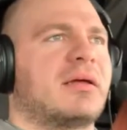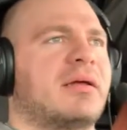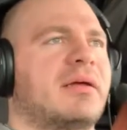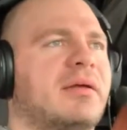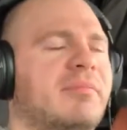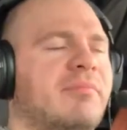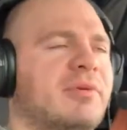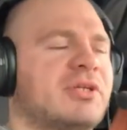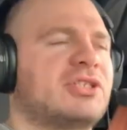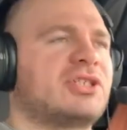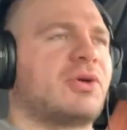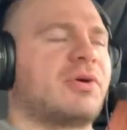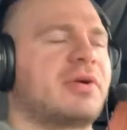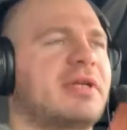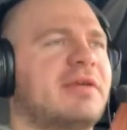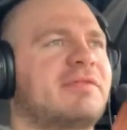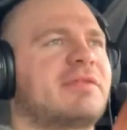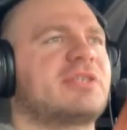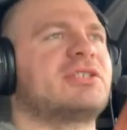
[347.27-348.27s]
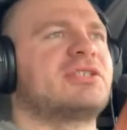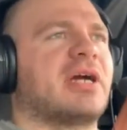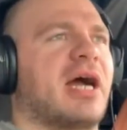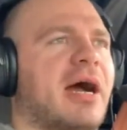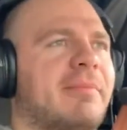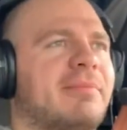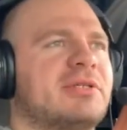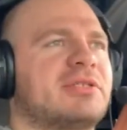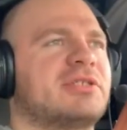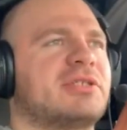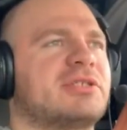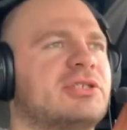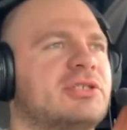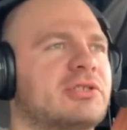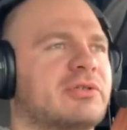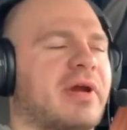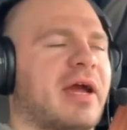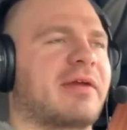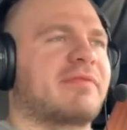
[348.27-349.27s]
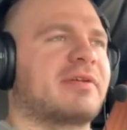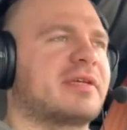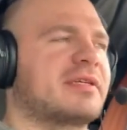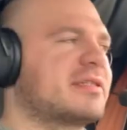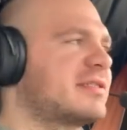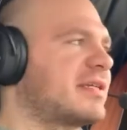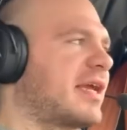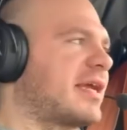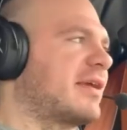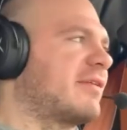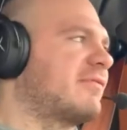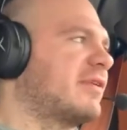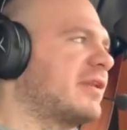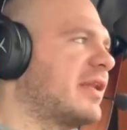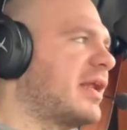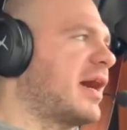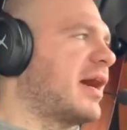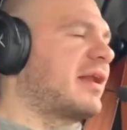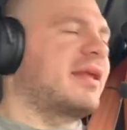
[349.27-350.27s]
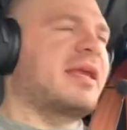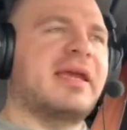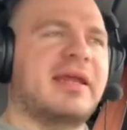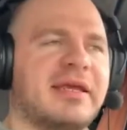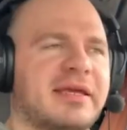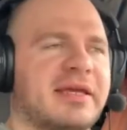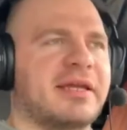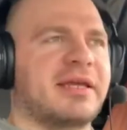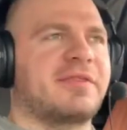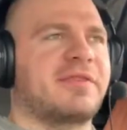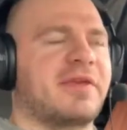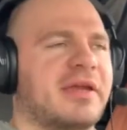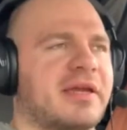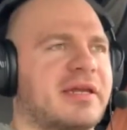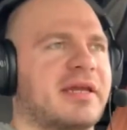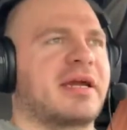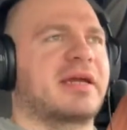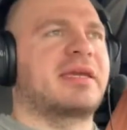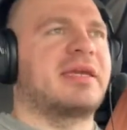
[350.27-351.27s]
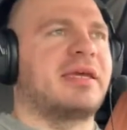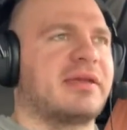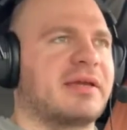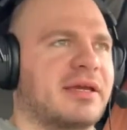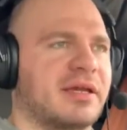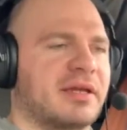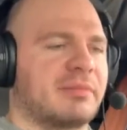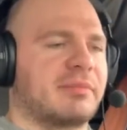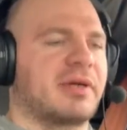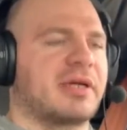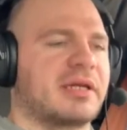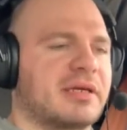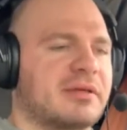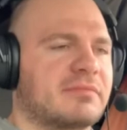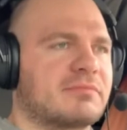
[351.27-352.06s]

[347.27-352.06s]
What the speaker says: Majority of the job is just driving safe and not hitting anything and not killing anybody.